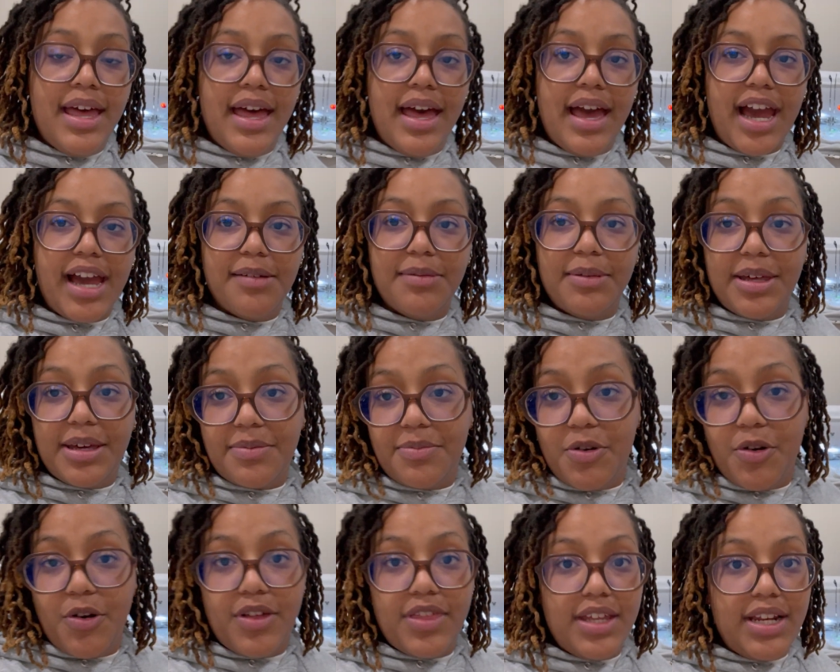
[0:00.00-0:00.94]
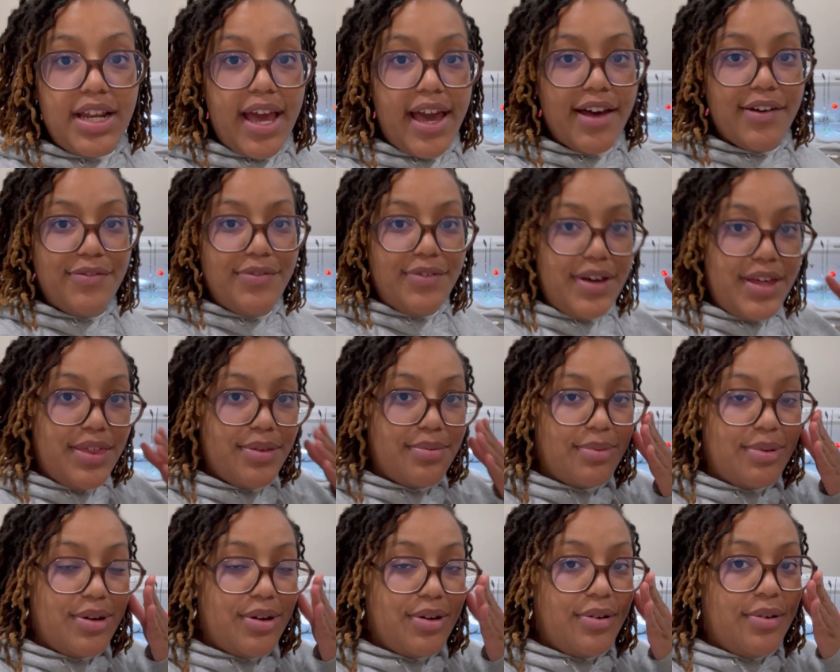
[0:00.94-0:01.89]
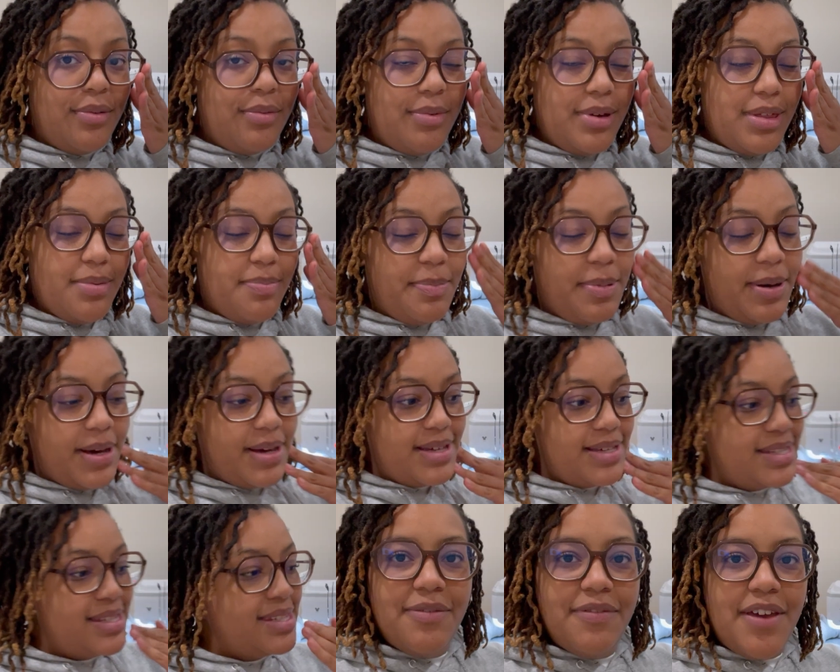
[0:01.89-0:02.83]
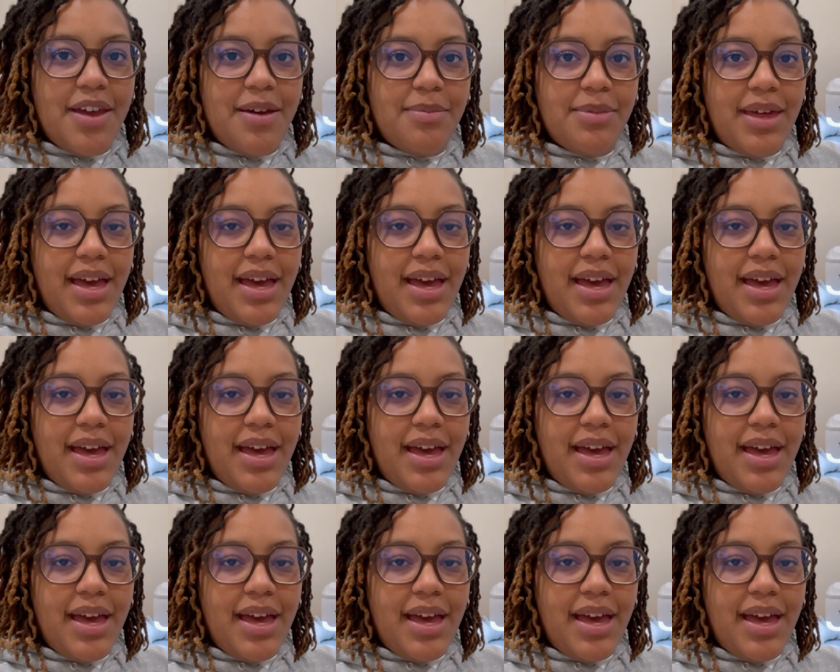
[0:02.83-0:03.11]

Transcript: I'm like more than halfway through with Buzz. Family.